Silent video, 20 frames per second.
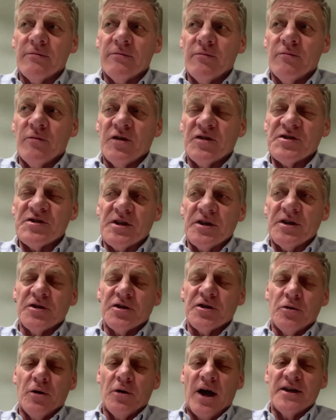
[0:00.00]
this
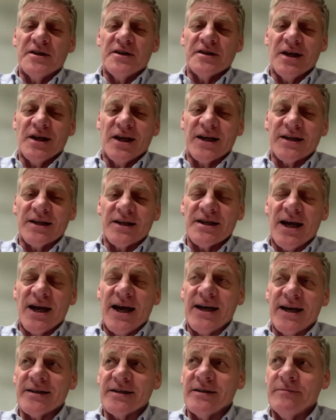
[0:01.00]
integrated linked
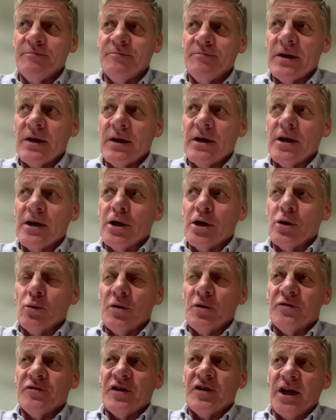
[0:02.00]
data
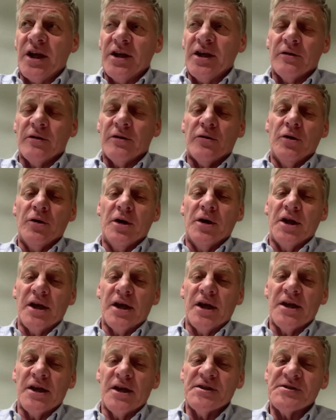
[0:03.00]
with 10 to 30
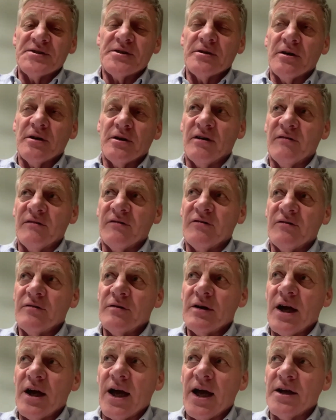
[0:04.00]
years of
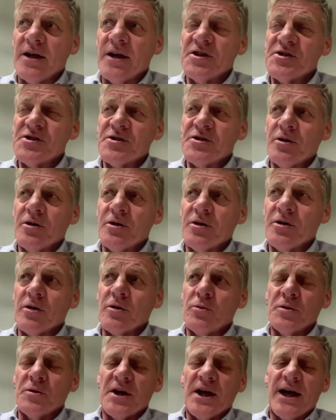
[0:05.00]

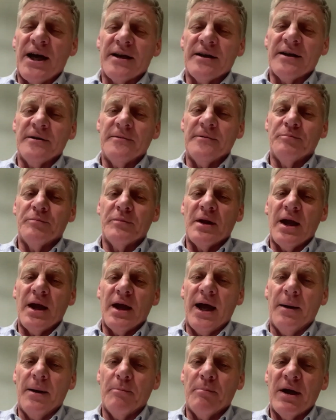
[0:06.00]
historical data
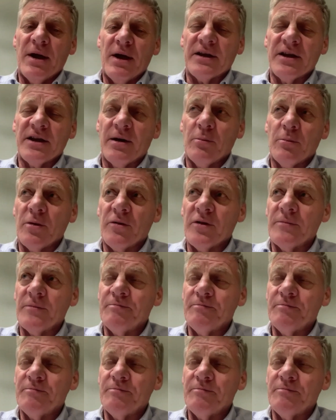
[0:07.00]
backed up with it.